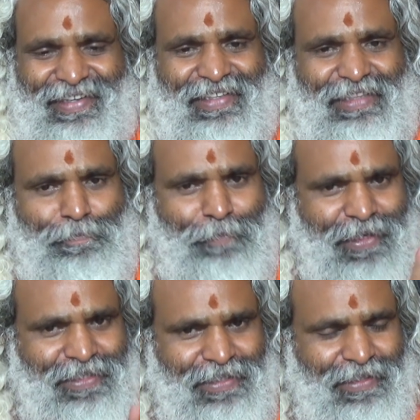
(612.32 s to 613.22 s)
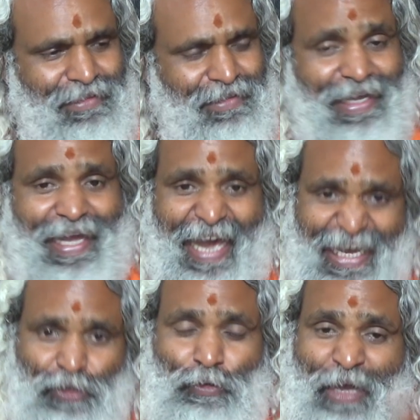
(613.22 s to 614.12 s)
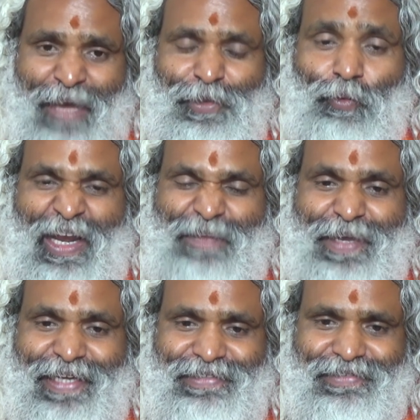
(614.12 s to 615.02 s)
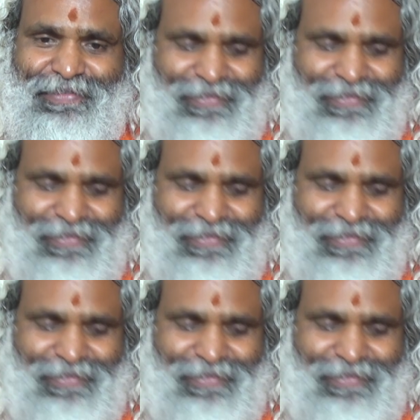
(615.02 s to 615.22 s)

The person has to have the qualification.